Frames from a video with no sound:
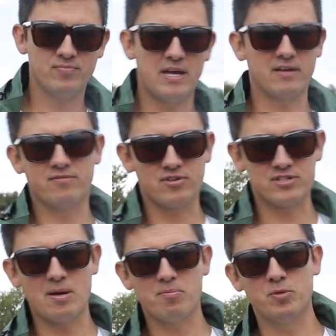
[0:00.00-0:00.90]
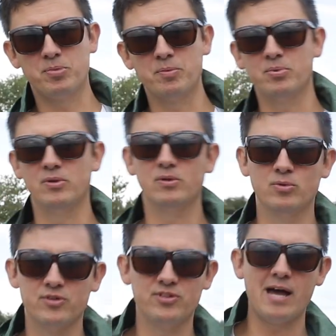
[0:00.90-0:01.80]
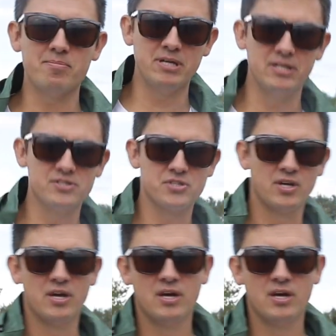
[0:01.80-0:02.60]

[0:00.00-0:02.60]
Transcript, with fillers: like, for example, people with diabetes,